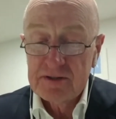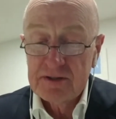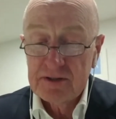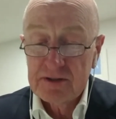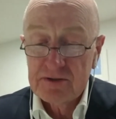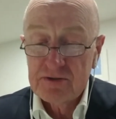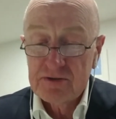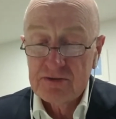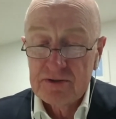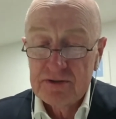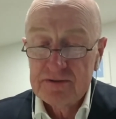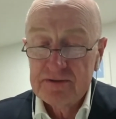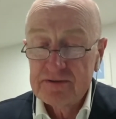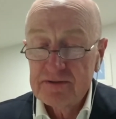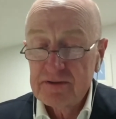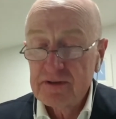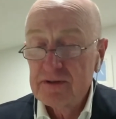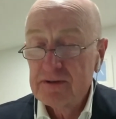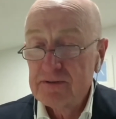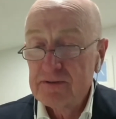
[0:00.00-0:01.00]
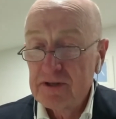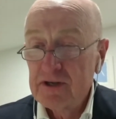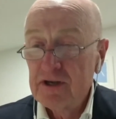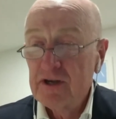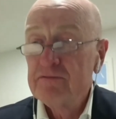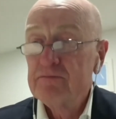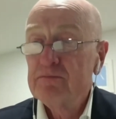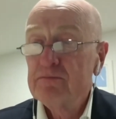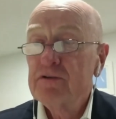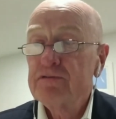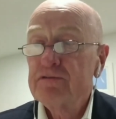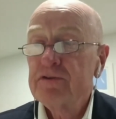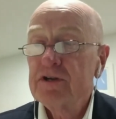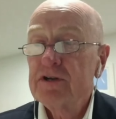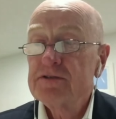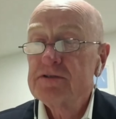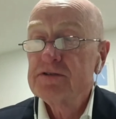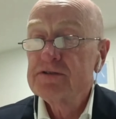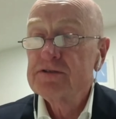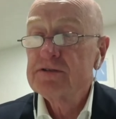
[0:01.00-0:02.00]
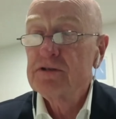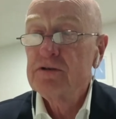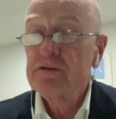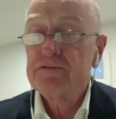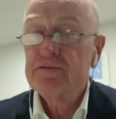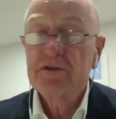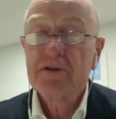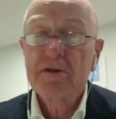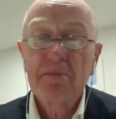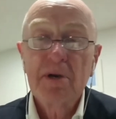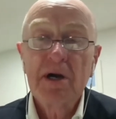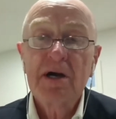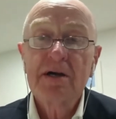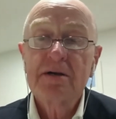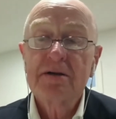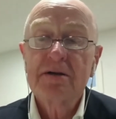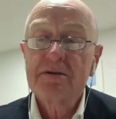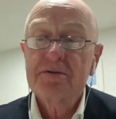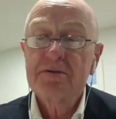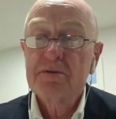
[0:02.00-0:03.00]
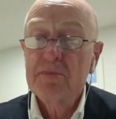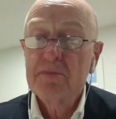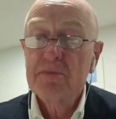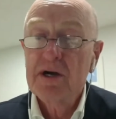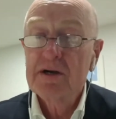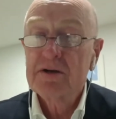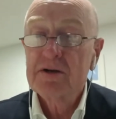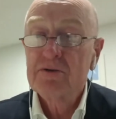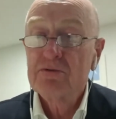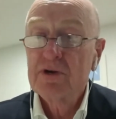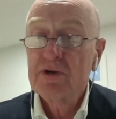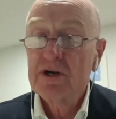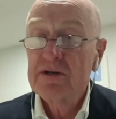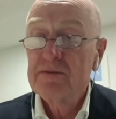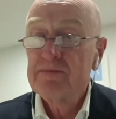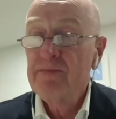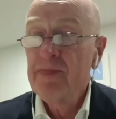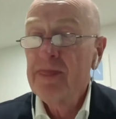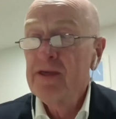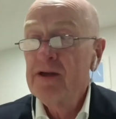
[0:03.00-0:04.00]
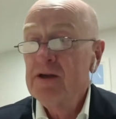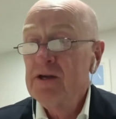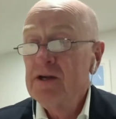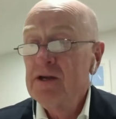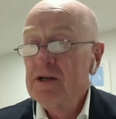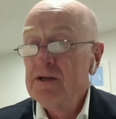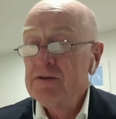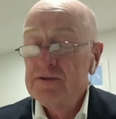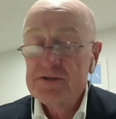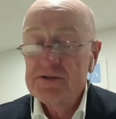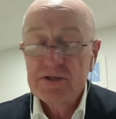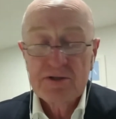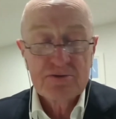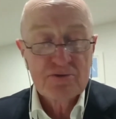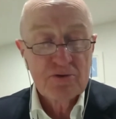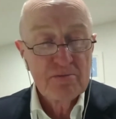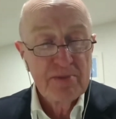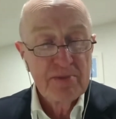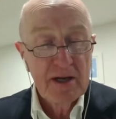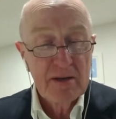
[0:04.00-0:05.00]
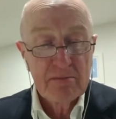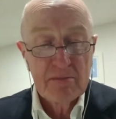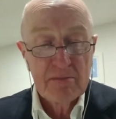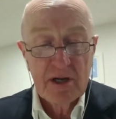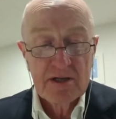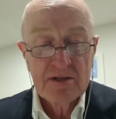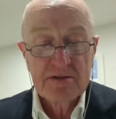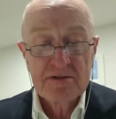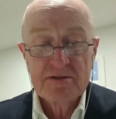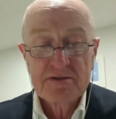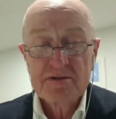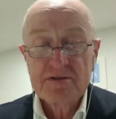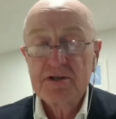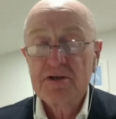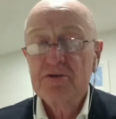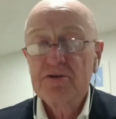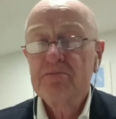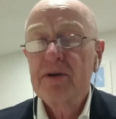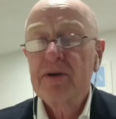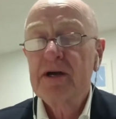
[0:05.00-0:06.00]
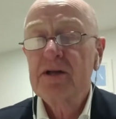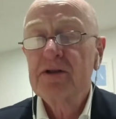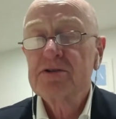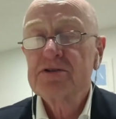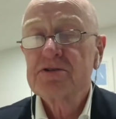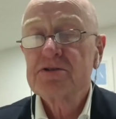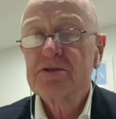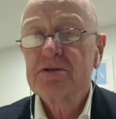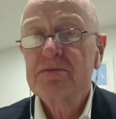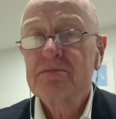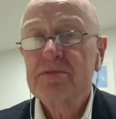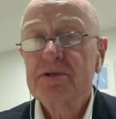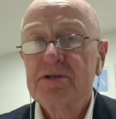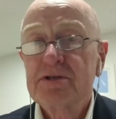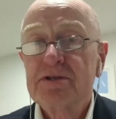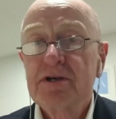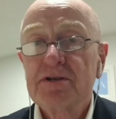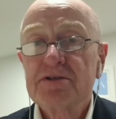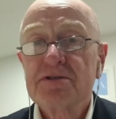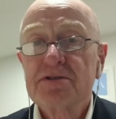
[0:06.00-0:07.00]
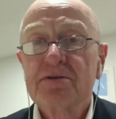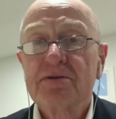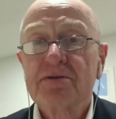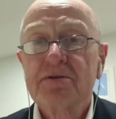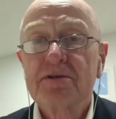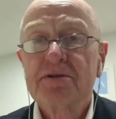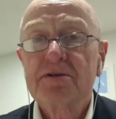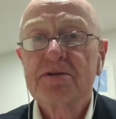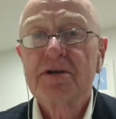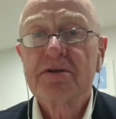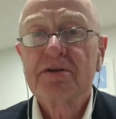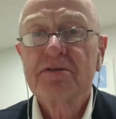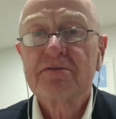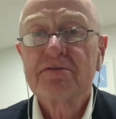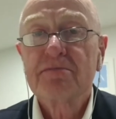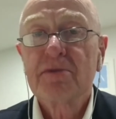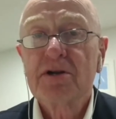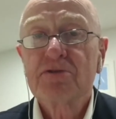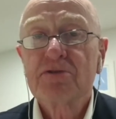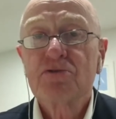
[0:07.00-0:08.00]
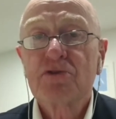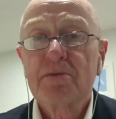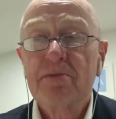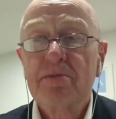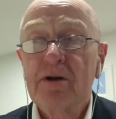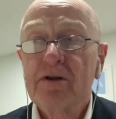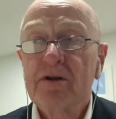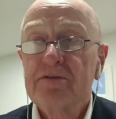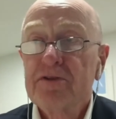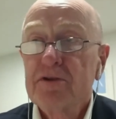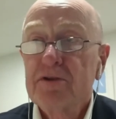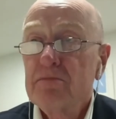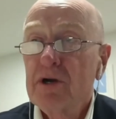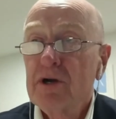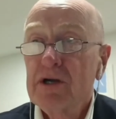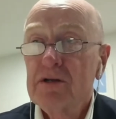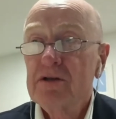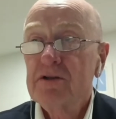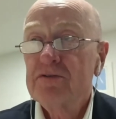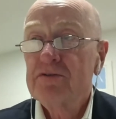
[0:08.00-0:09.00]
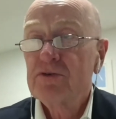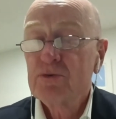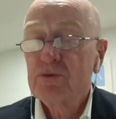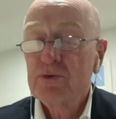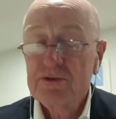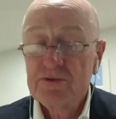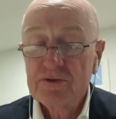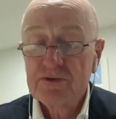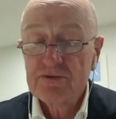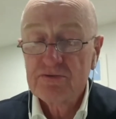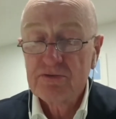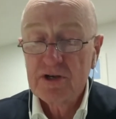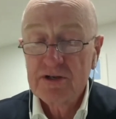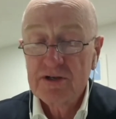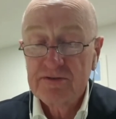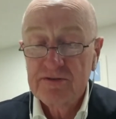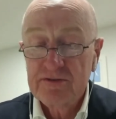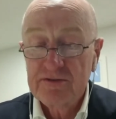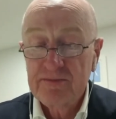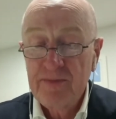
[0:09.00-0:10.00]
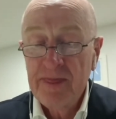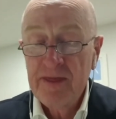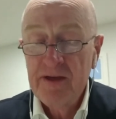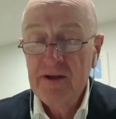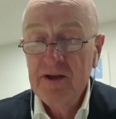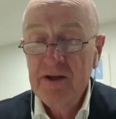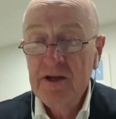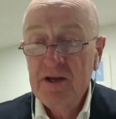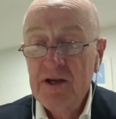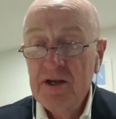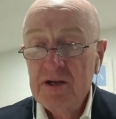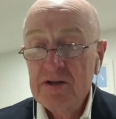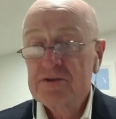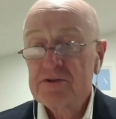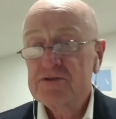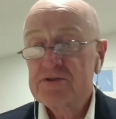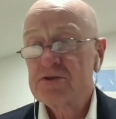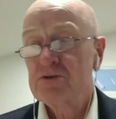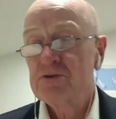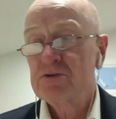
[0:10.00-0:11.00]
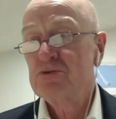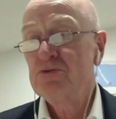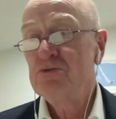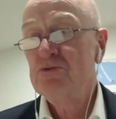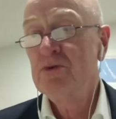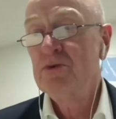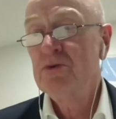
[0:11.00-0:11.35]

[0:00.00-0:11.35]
countries, the government funds itself in the market at the market rate. The central bank manages its own balance sheet. It does monetary policy mainly through interest rates. The two